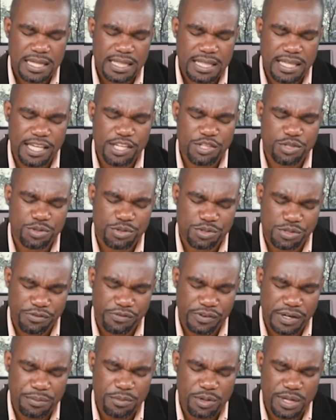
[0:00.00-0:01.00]
the issues
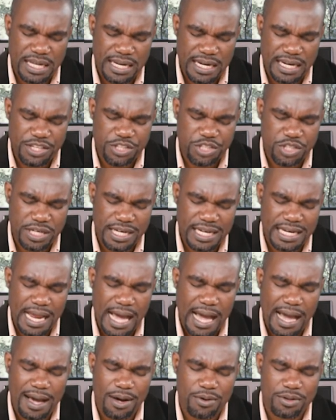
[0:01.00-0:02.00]
of remuneration and
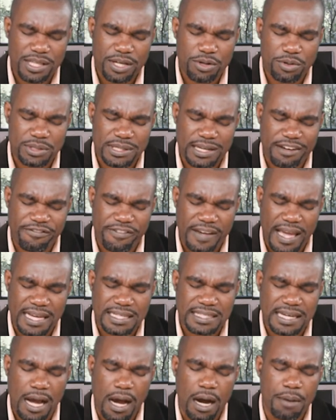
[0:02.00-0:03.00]
how they would
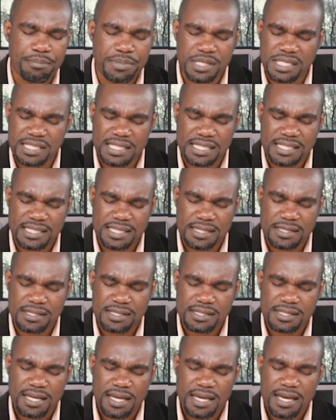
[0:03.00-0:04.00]
affect our
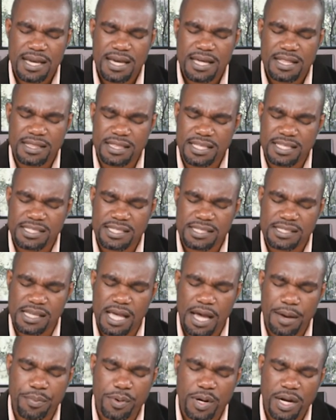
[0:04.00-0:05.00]
businesses. This is
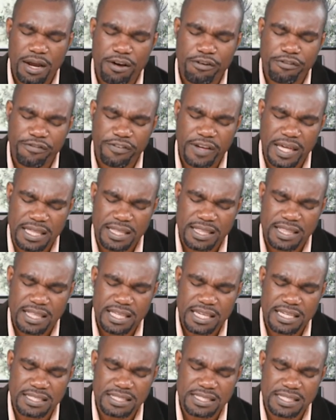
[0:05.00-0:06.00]
our prayer of faith.
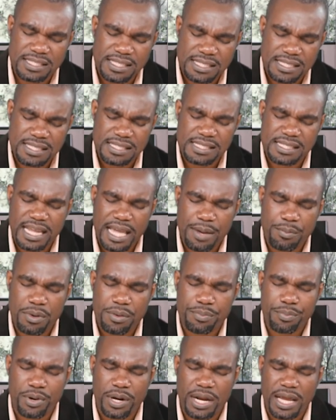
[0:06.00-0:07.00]
In Jesus' name
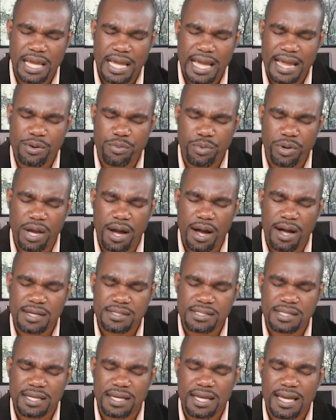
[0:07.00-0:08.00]
we pray and we
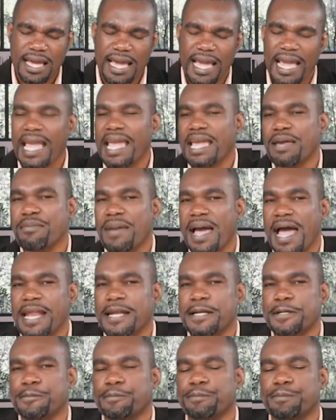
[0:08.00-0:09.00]
ask,
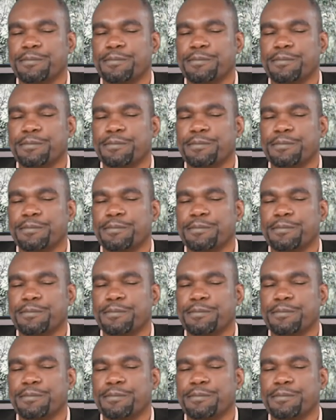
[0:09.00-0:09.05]
Amen.